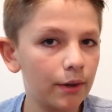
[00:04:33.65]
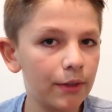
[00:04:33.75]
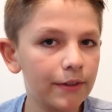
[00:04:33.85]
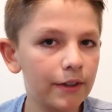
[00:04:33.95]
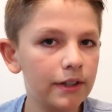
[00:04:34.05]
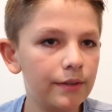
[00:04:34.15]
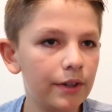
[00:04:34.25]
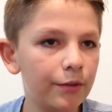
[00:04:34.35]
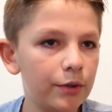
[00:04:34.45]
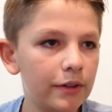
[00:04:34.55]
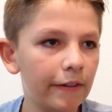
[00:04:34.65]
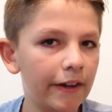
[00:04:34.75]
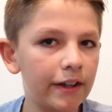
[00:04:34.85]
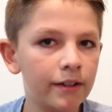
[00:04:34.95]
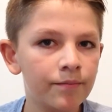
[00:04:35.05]
I think that even if you did
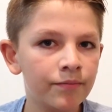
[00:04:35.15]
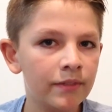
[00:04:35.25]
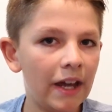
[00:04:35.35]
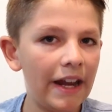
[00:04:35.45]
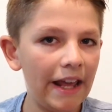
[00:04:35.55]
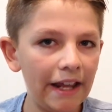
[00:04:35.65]
like an